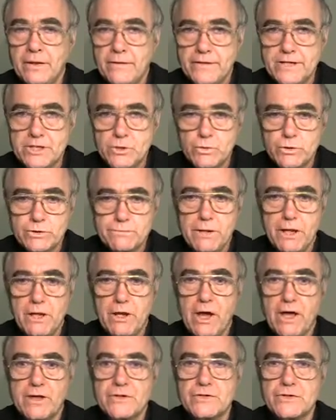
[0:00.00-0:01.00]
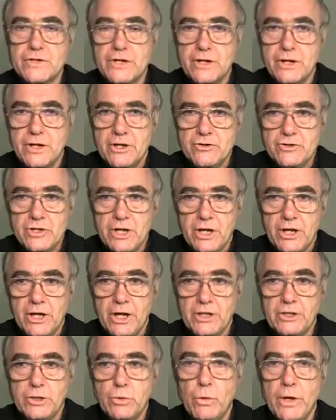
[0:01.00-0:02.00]
This was because she
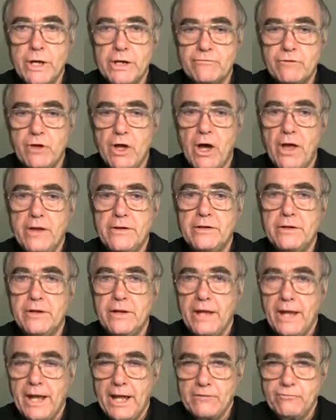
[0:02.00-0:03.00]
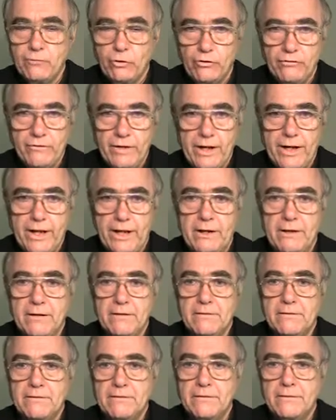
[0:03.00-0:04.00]
heard the word of God and fulfilled it.
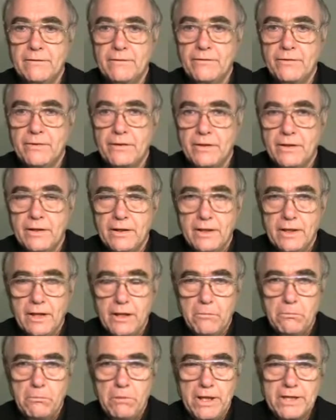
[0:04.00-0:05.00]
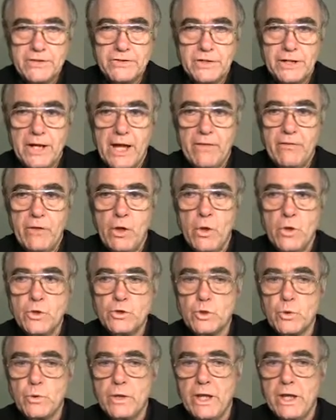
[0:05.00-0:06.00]
"Blessed are
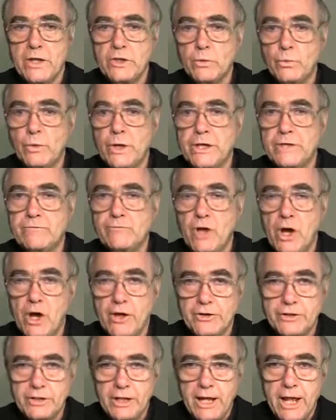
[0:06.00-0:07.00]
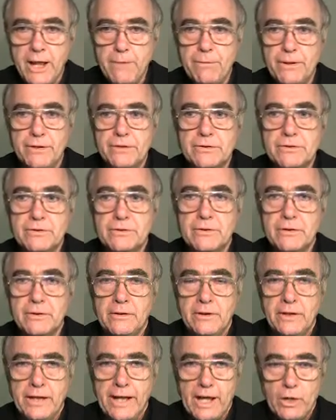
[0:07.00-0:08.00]
those who hear the word of God and keep it,"
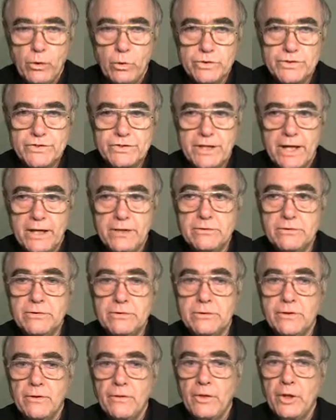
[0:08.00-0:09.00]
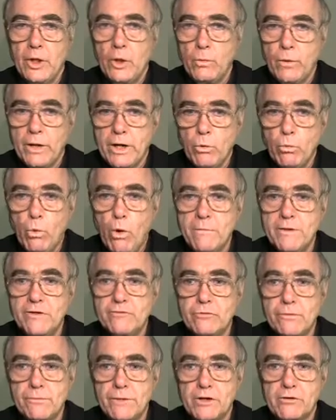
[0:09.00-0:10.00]
our Lord said, when a woman
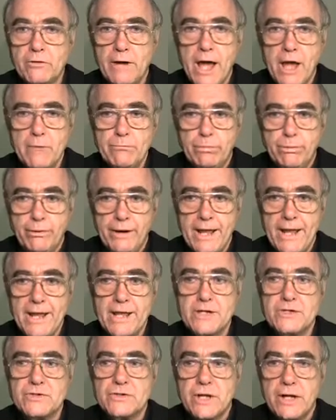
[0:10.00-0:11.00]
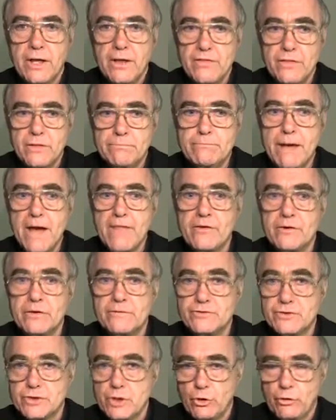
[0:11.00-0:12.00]
from the crowd praised the mother
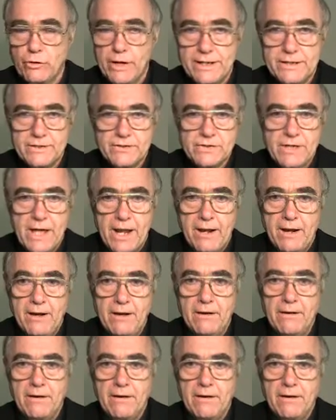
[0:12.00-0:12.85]
of so great a son.